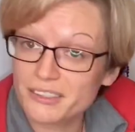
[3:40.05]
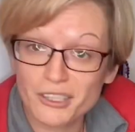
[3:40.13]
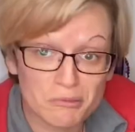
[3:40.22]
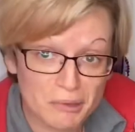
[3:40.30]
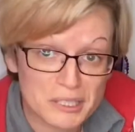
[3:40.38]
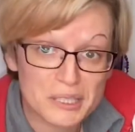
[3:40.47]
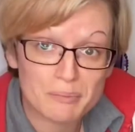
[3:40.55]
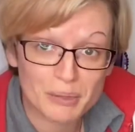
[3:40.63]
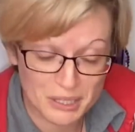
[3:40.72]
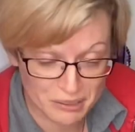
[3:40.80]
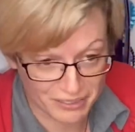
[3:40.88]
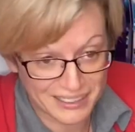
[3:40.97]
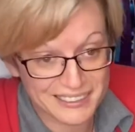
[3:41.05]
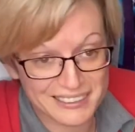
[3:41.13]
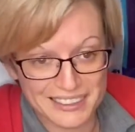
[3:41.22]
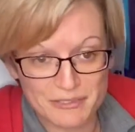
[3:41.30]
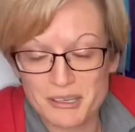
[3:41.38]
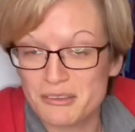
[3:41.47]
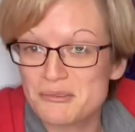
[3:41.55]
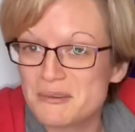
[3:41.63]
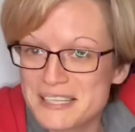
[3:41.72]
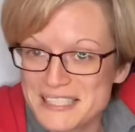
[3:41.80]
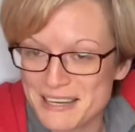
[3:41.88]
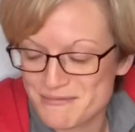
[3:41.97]
No rat is perfect, and you have to
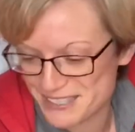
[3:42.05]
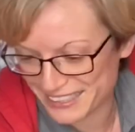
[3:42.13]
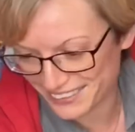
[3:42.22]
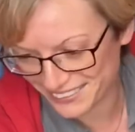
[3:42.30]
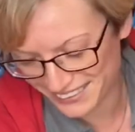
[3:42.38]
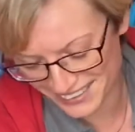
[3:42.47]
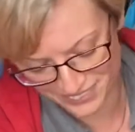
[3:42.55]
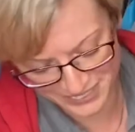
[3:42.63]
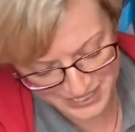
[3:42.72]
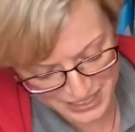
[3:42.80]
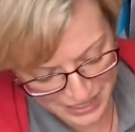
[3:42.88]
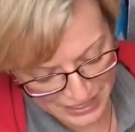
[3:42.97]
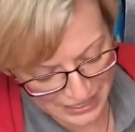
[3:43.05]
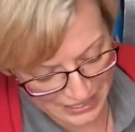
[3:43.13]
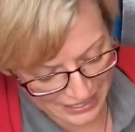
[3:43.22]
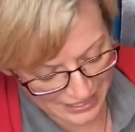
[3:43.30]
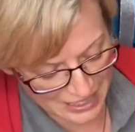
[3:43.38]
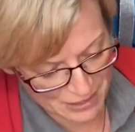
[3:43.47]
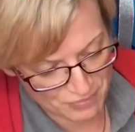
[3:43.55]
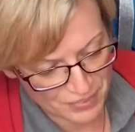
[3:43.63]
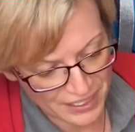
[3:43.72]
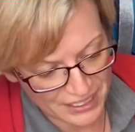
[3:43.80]
accept that on that one.